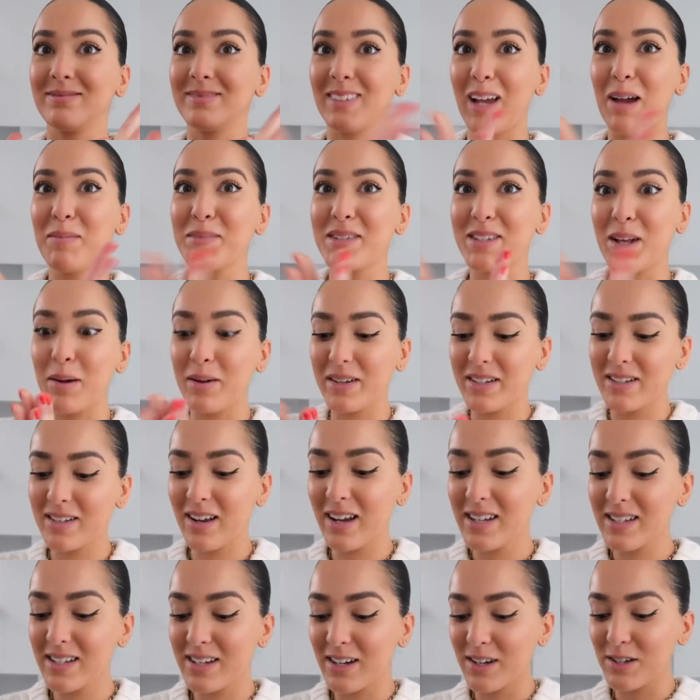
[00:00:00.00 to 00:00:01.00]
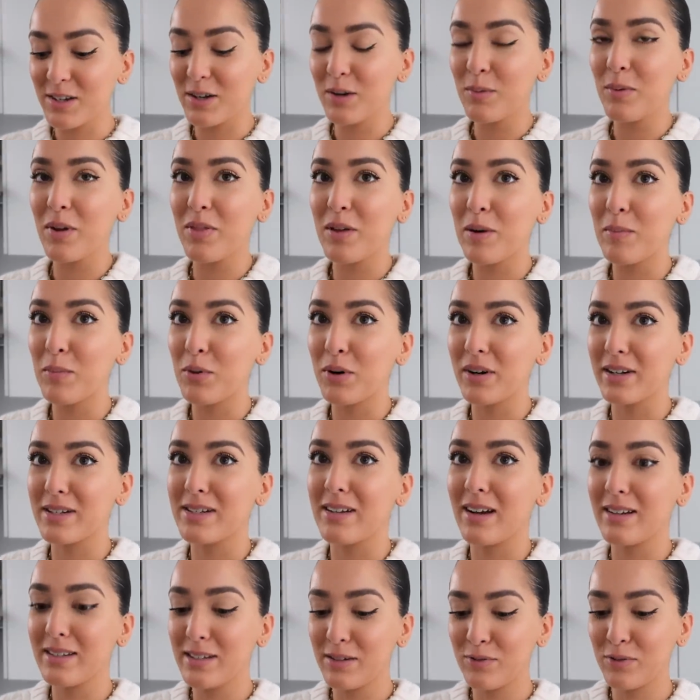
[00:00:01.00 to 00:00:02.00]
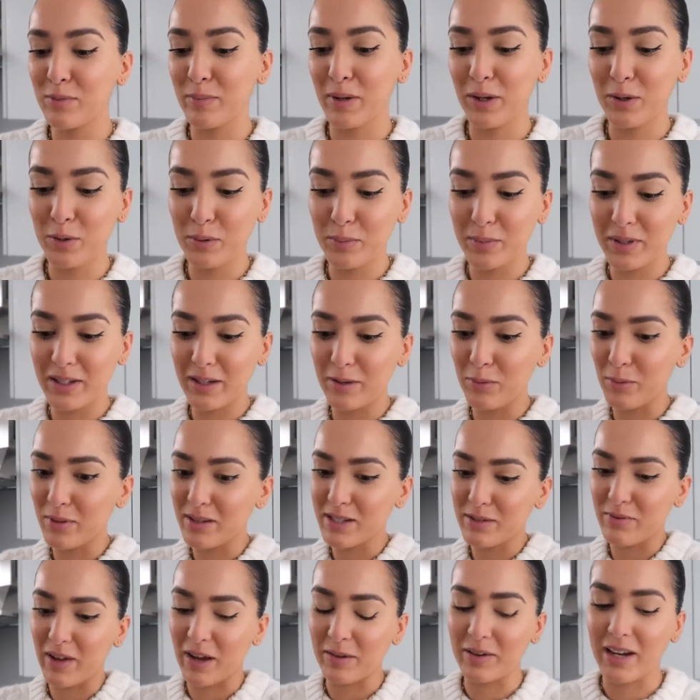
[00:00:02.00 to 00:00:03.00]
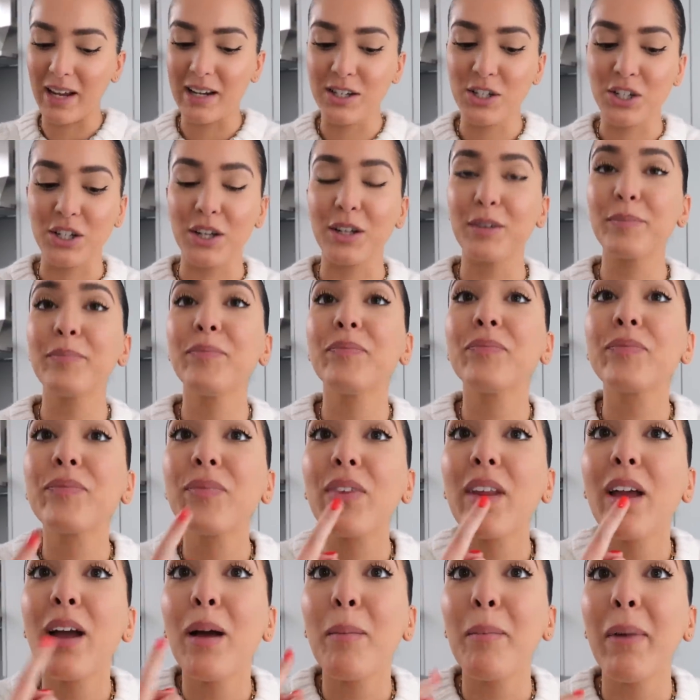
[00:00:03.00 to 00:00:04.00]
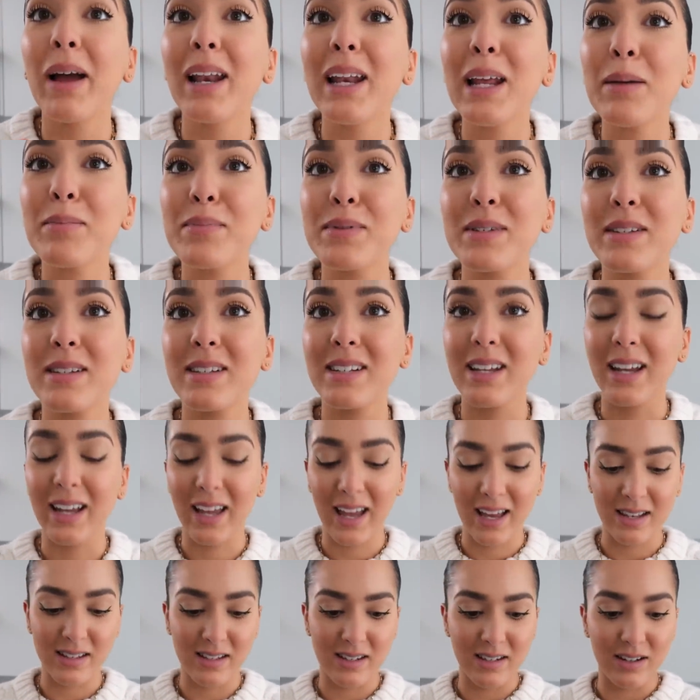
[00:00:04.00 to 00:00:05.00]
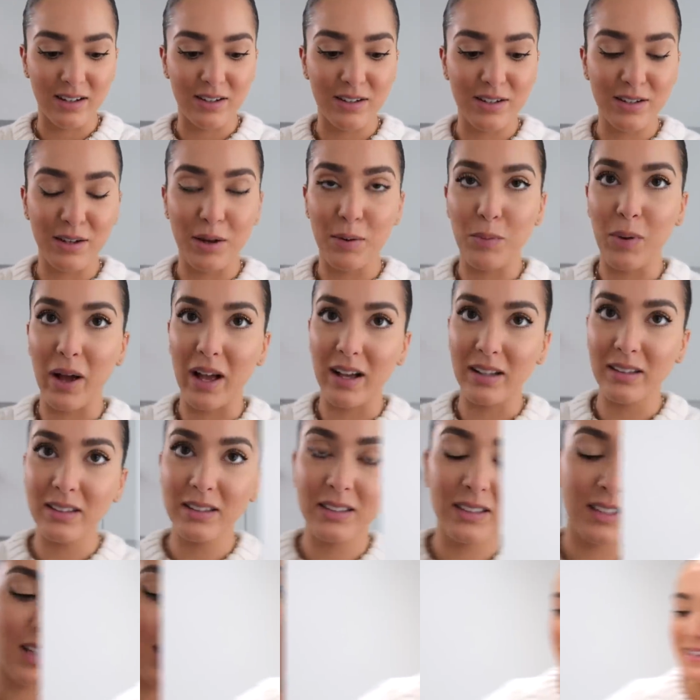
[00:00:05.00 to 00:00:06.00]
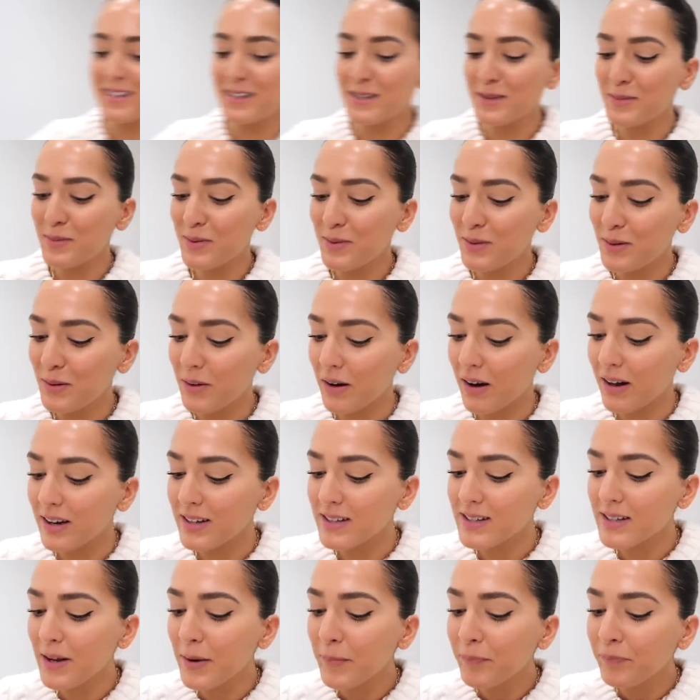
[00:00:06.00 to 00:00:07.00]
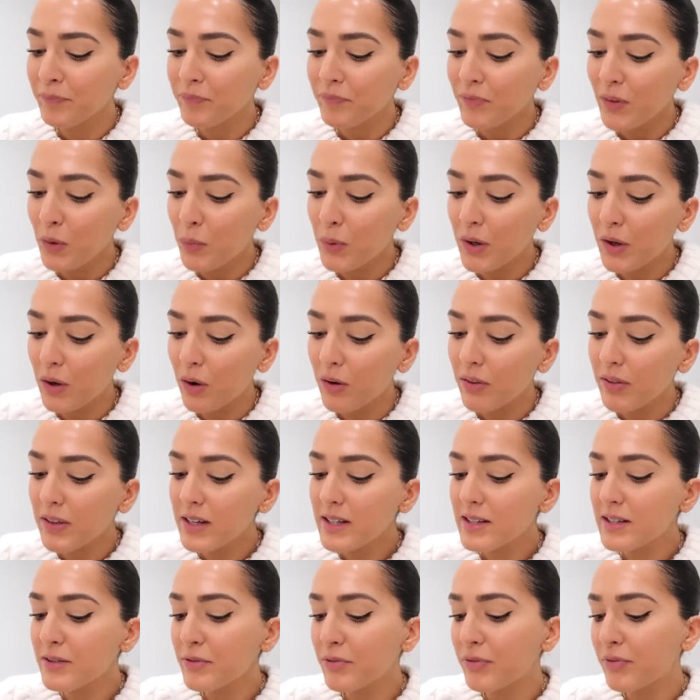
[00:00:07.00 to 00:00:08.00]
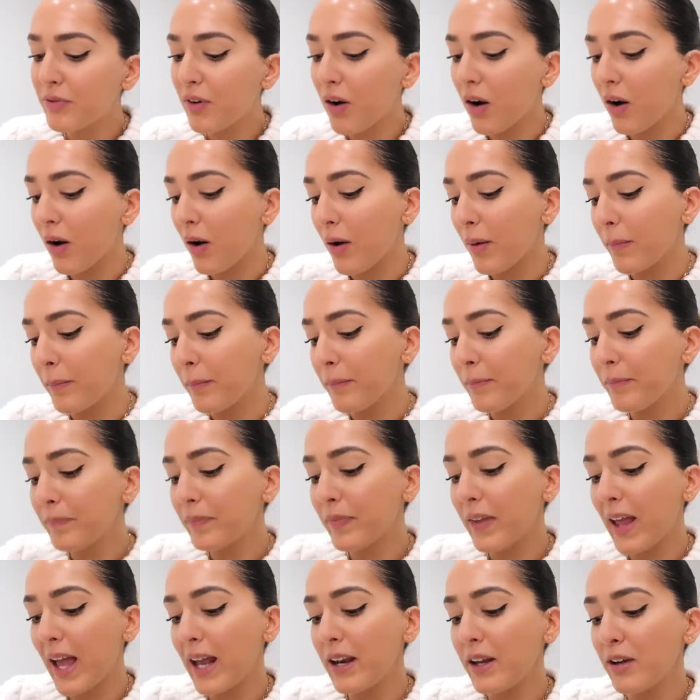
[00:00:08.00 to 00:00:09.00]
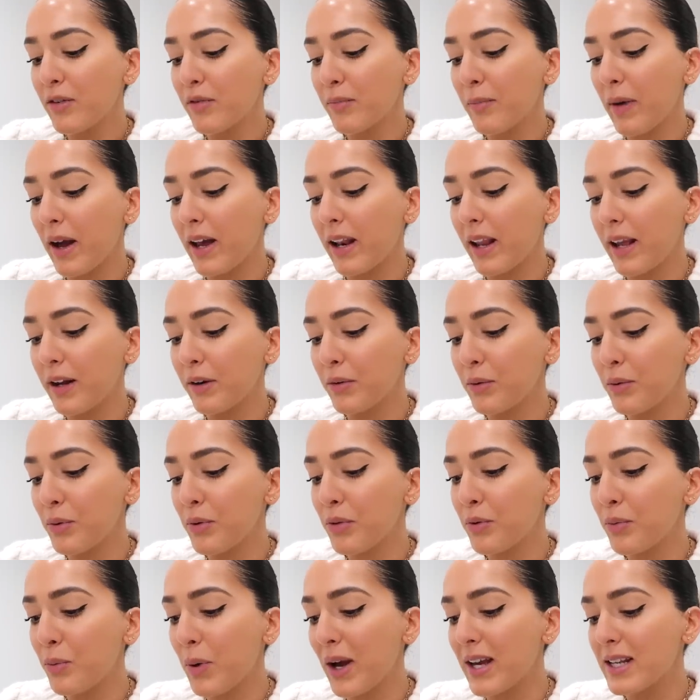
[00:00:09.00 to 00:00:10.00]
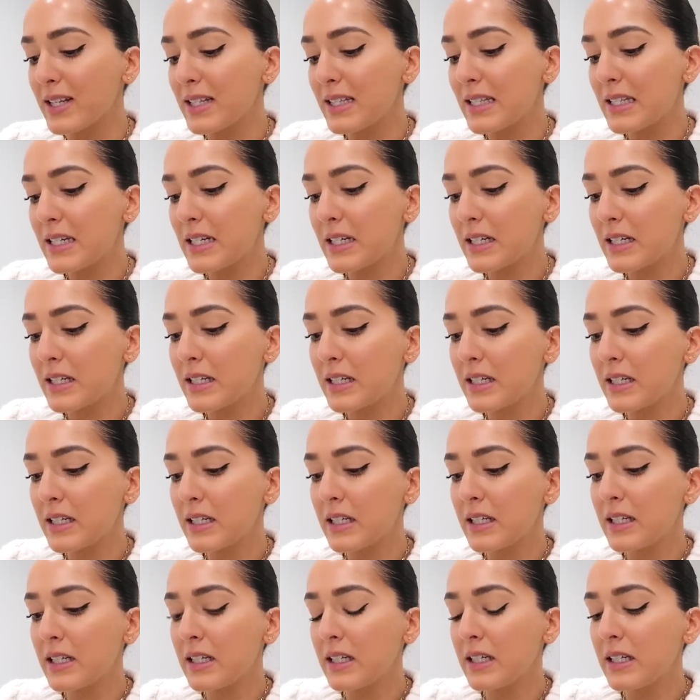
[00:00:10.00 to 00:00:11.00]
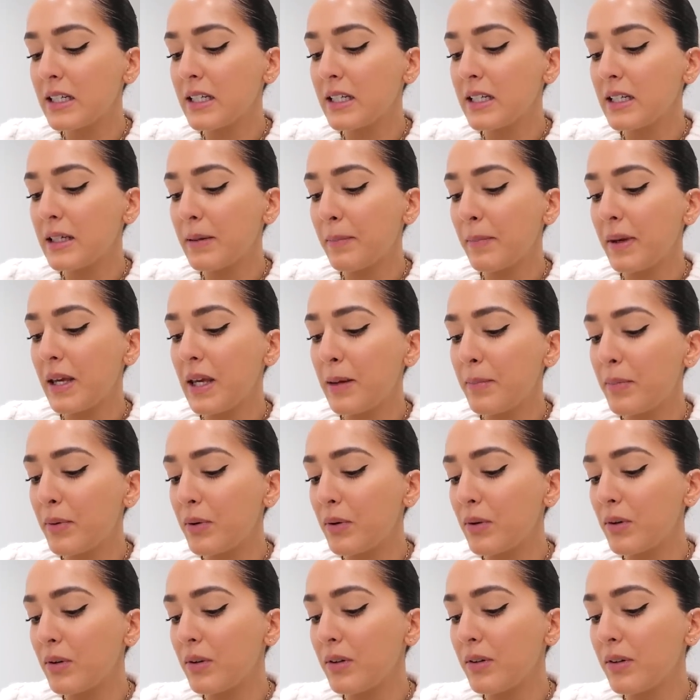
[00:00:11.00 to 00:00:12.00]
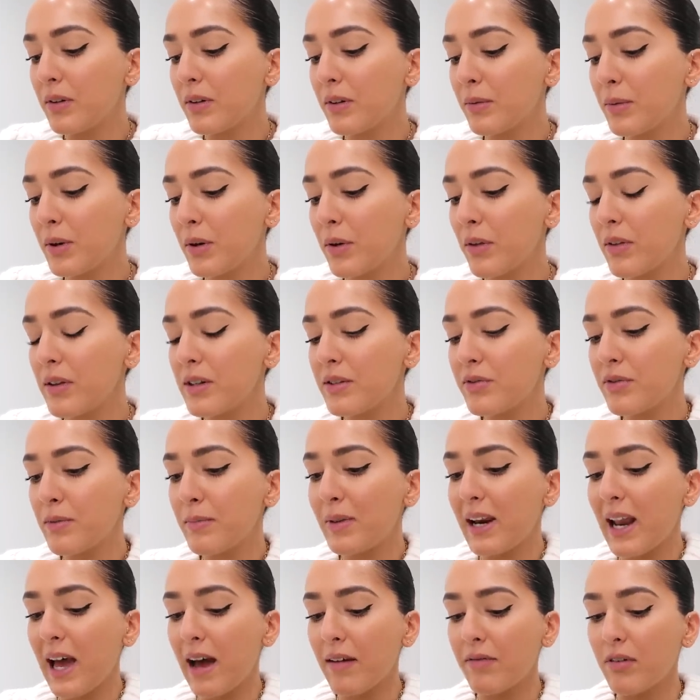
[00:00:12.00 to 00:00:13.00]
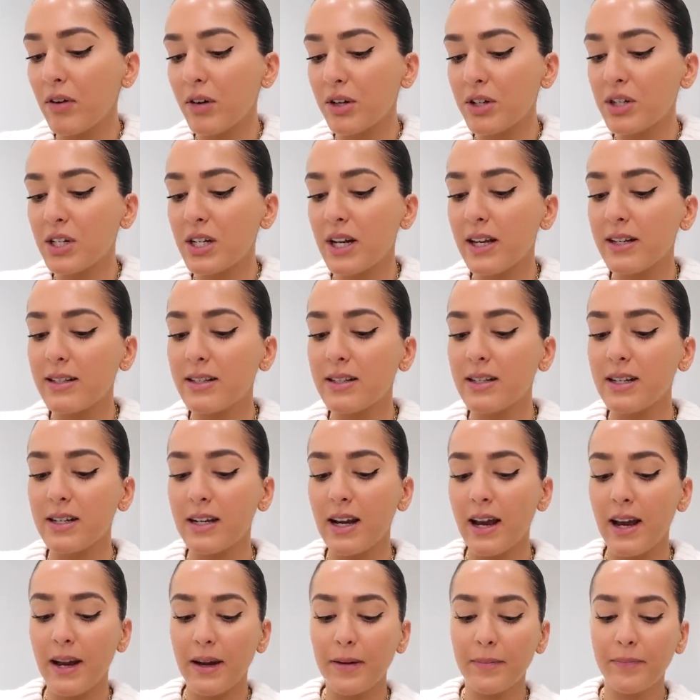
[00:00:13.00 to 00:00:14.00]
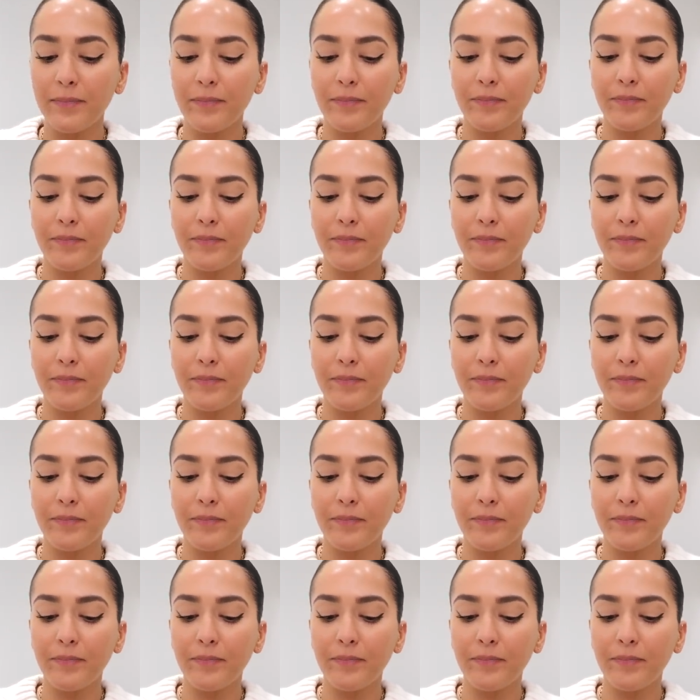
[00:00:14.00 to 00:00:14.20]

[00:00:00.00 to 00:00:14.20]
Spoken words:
I'm so excited. I don't know whether I'm more excited for my Kubi Day or this foundation. My lipstick hasn't done so well. I'm gonna taste this with you guys. We got this from any of my like Northwest people. We got this from Lavash yesterday.